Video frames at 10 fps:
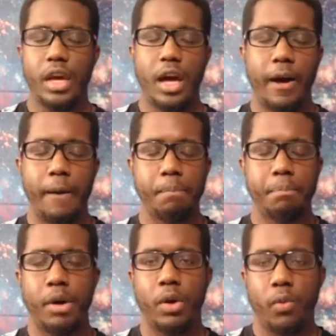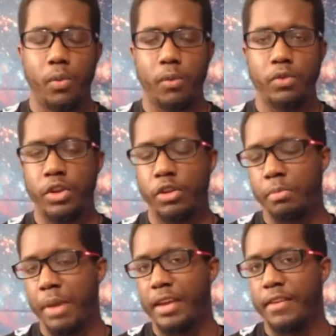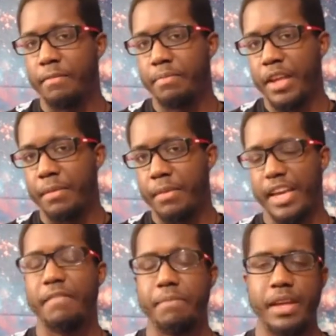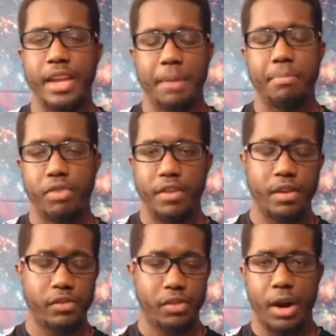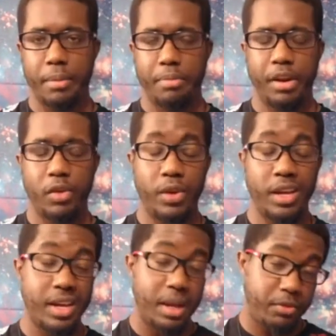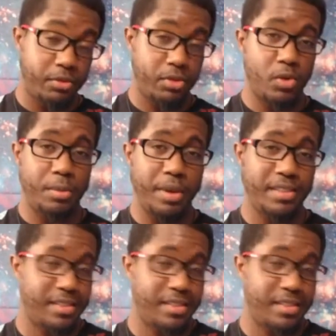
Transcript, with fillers: Um, but there might have, there may have been a previous heartbreak when it comes to romance.